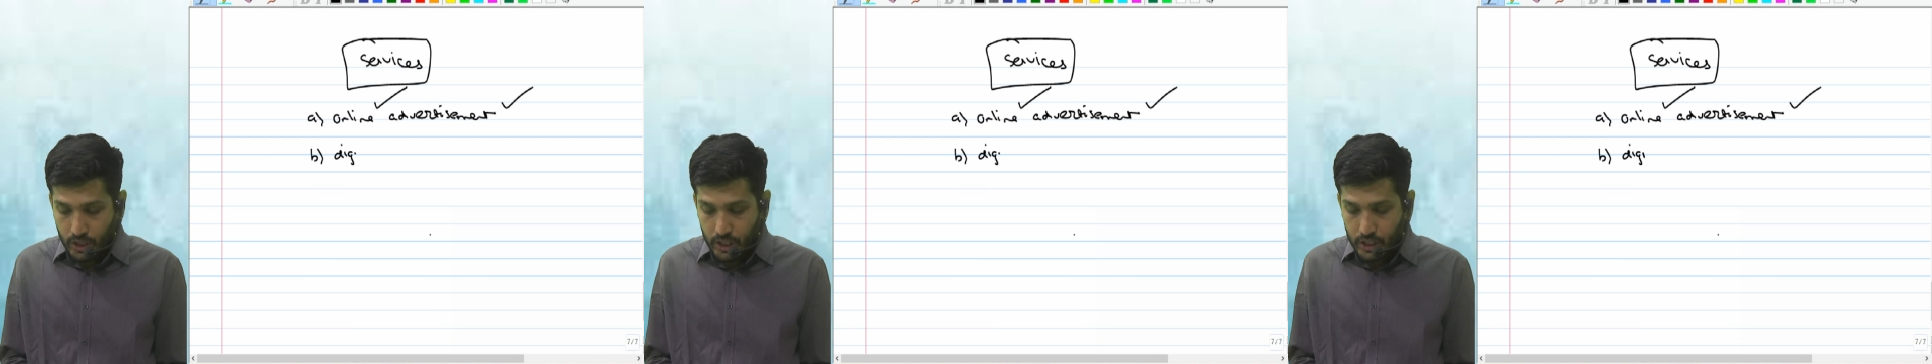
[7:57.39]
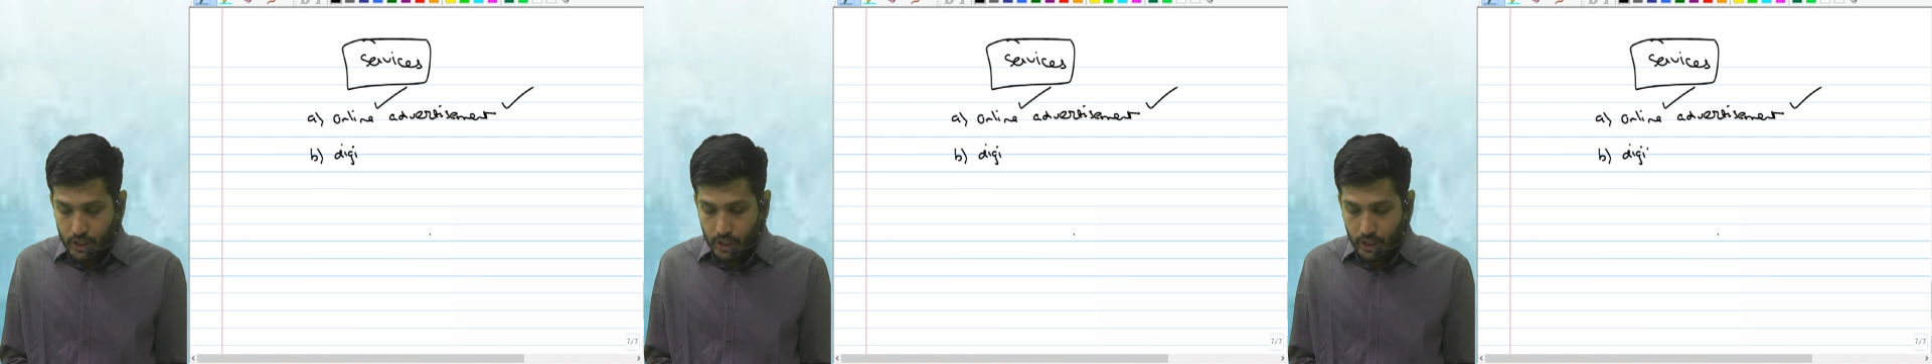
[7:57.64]

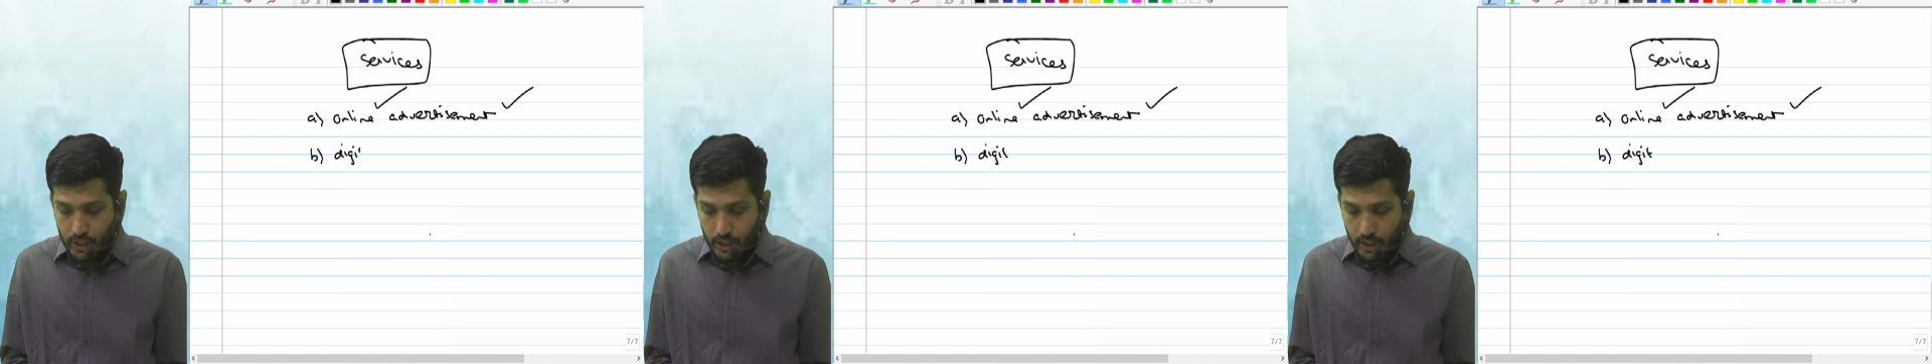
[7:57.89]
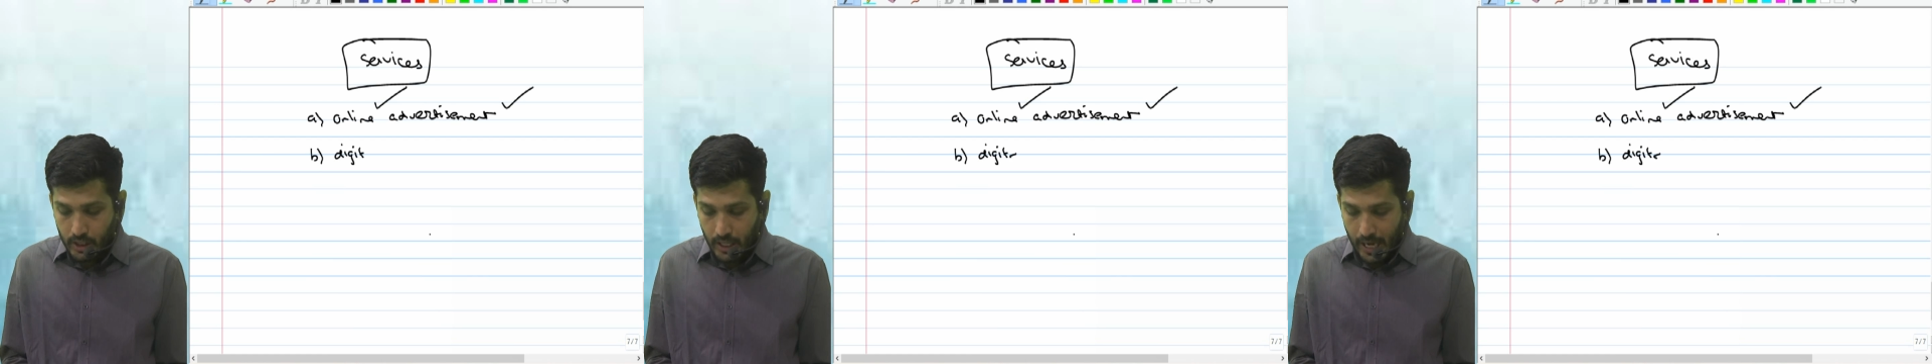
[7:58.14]

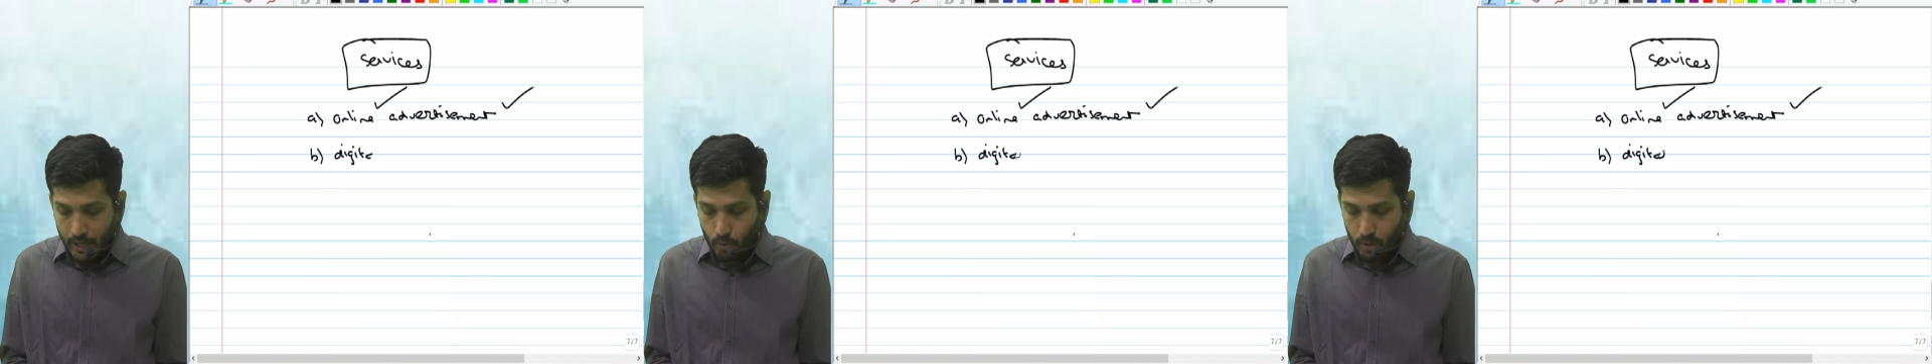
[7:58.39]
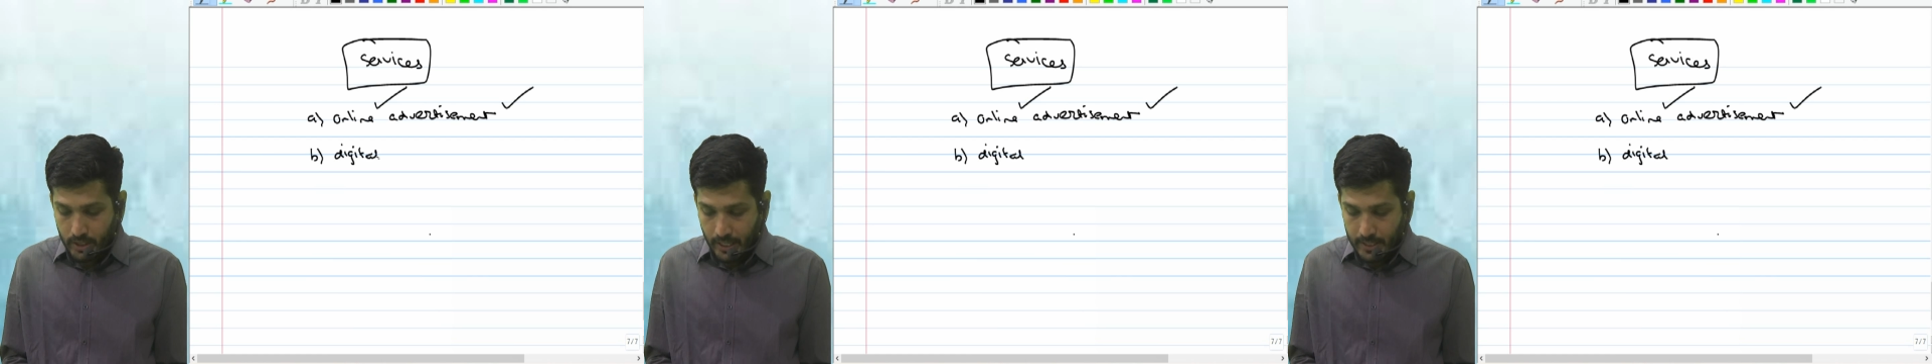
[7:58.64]
digital
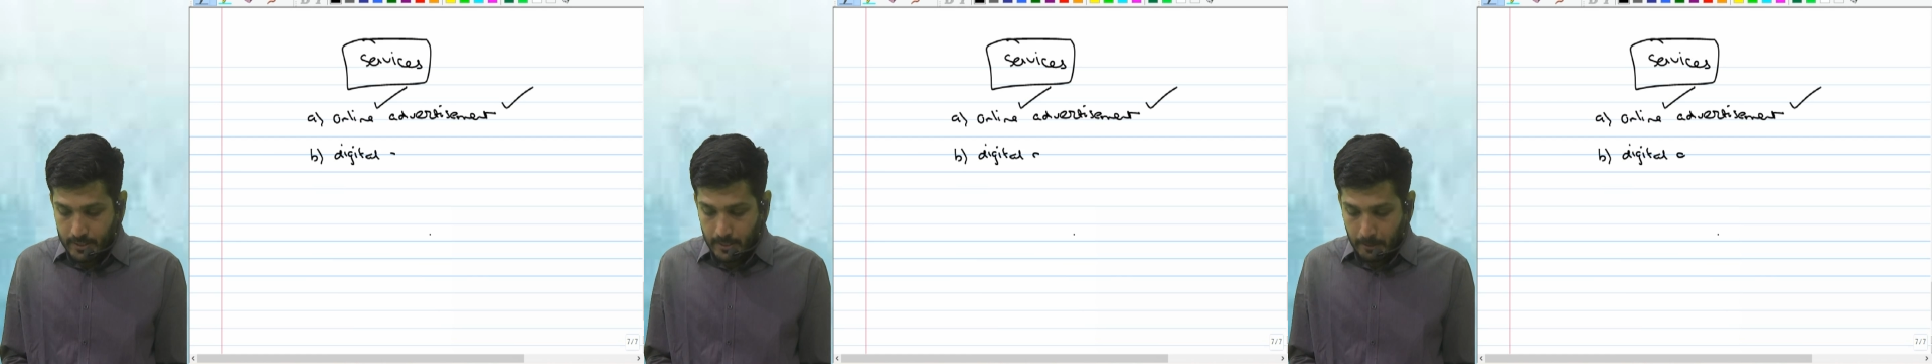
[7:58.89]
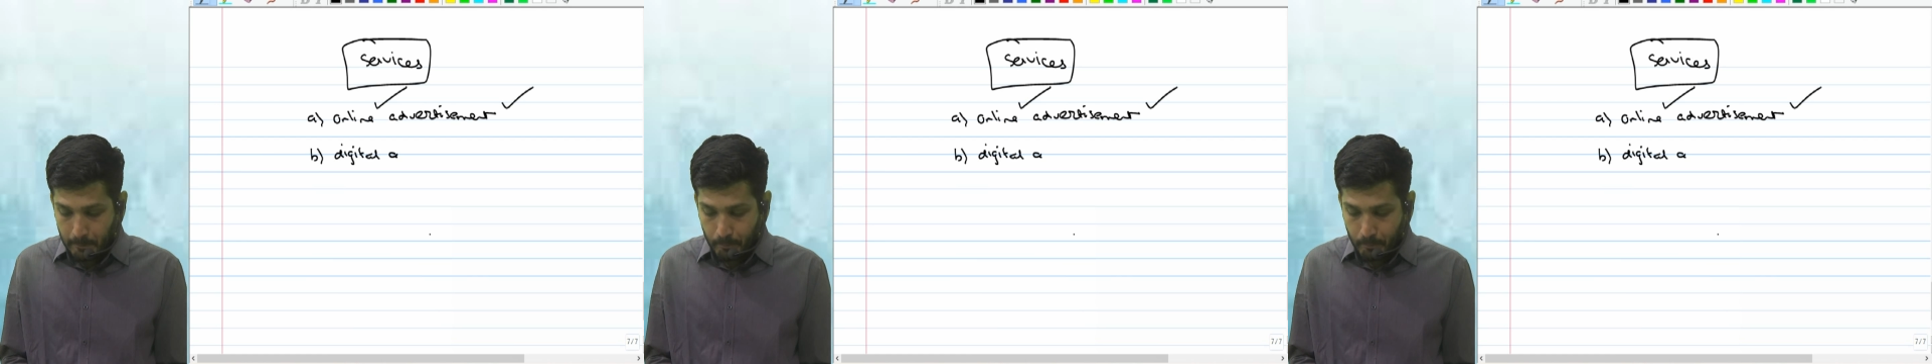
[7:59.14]
advertising.